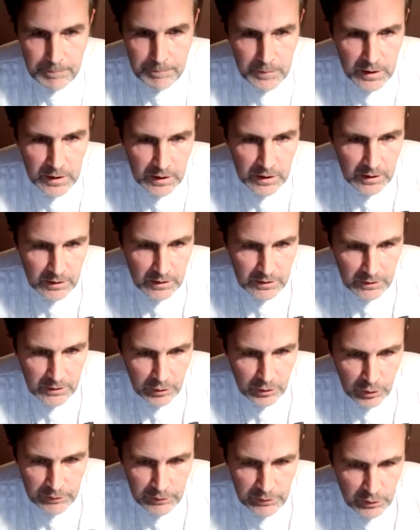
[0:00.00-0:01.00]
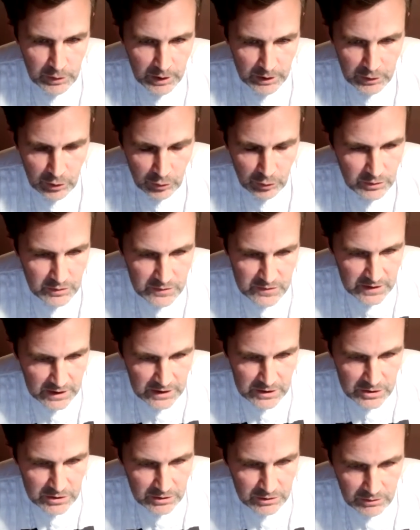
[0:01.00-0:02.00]
Or if you get
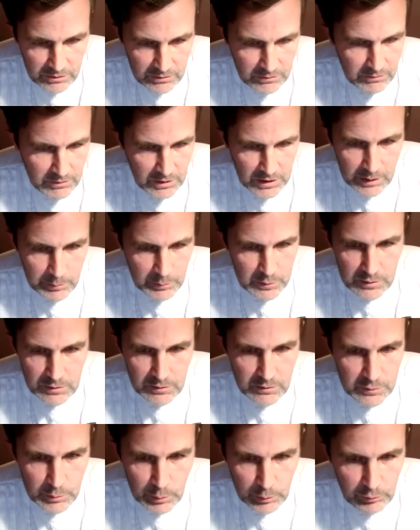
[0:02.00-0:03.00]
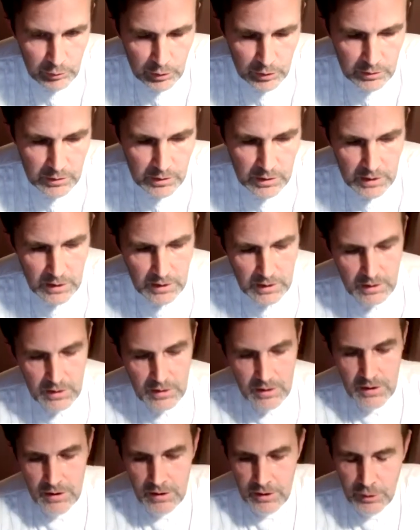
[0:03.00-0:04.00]
condensation, the chemicals will run.
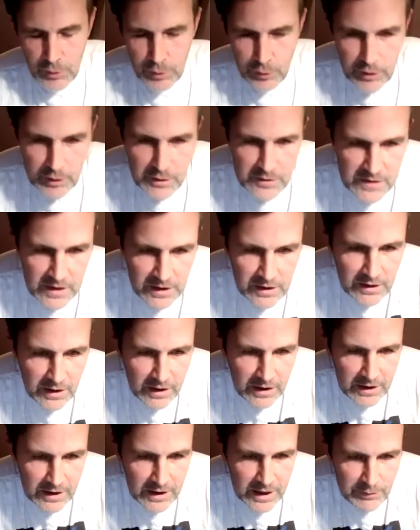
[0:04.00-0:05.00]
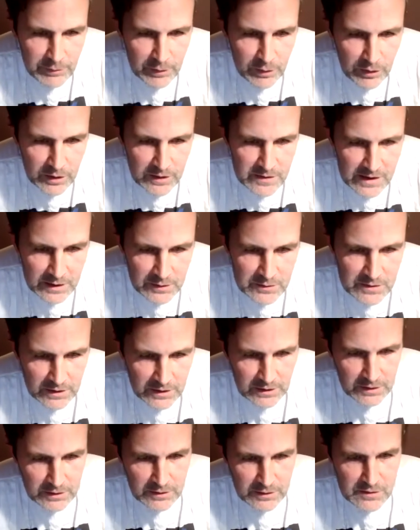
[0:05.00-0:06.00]
Although saying that, I have had things
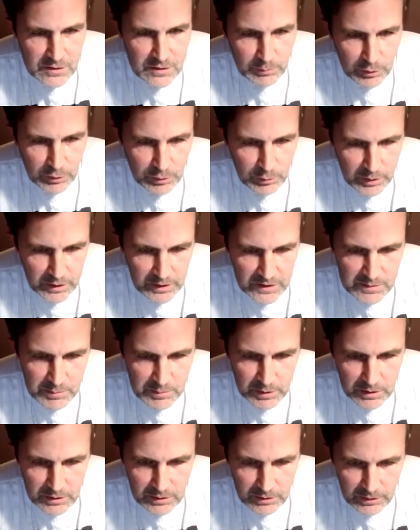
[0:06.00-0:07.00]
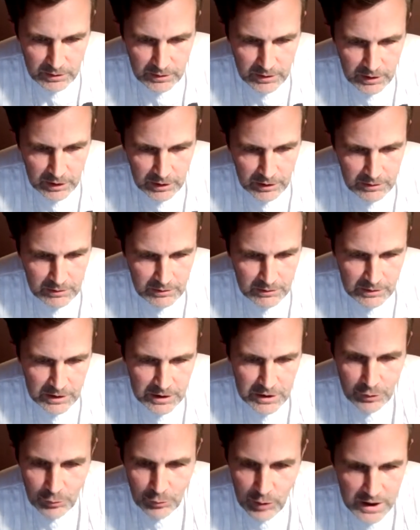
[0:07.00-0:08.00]
outside in the summer where there's been a
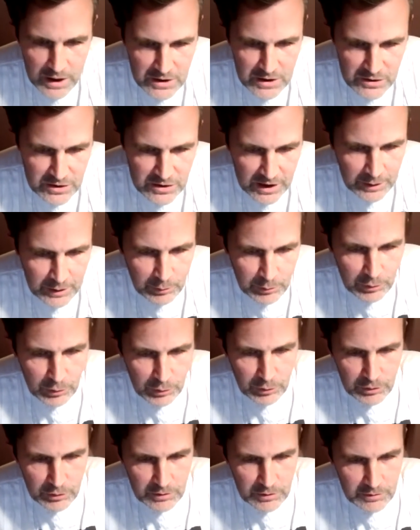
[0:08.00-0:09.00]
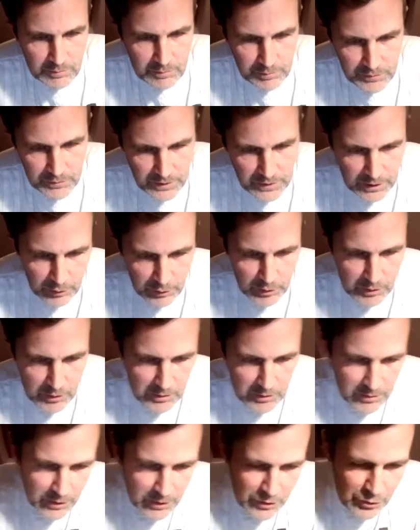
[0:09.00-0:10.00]
little rain shower or a
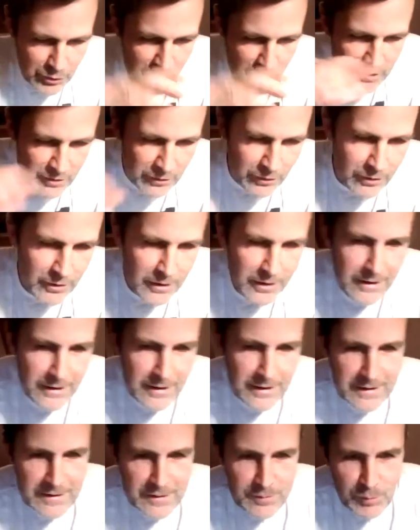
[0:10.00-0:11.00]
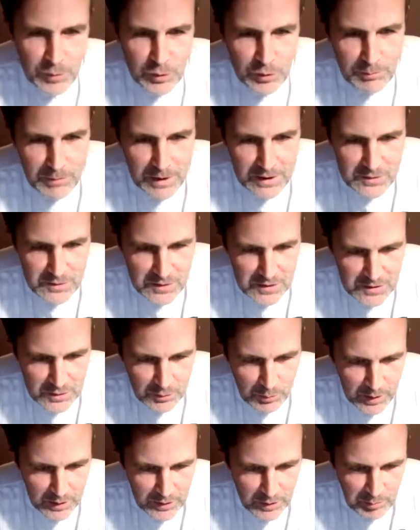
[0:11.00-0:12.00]
drizzle, some good Manchester
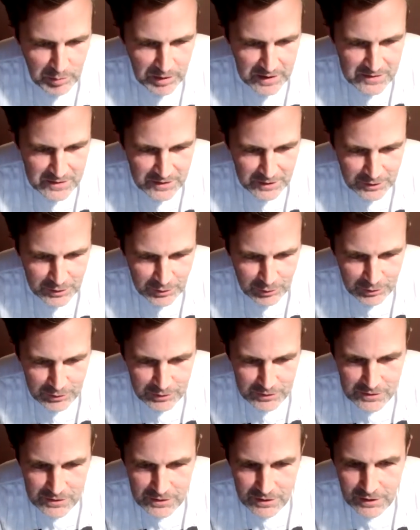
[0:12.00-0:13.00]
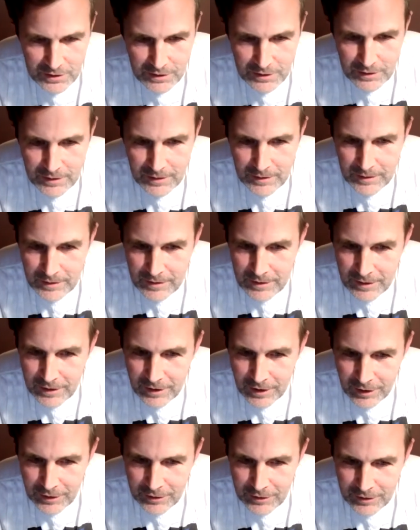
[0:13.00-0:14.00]
weather passing across,
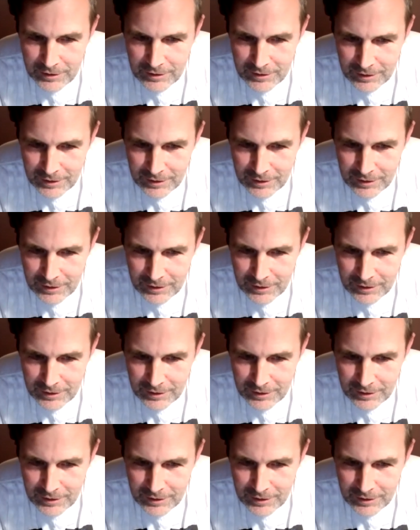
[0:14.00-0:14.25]
and